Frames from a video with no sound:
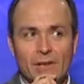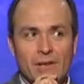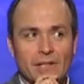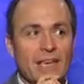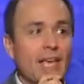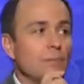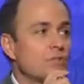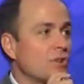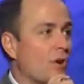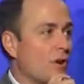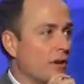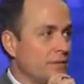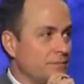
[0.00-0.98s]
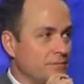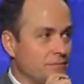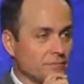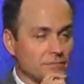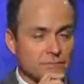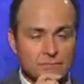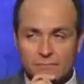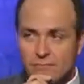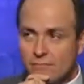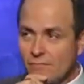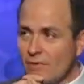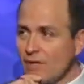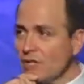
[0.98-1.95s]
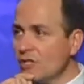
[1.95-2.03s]
Game started.
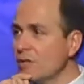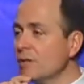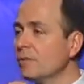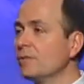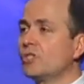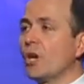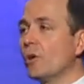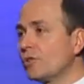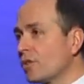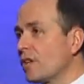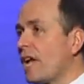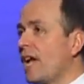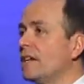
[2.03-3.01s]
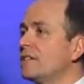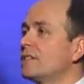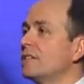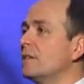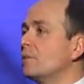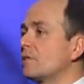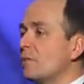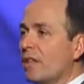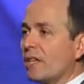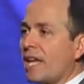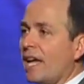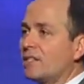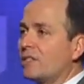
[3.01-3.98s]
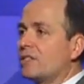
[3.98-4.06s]
She chose her case, then there were some other
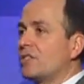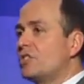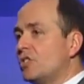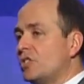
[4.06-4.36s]
cases that she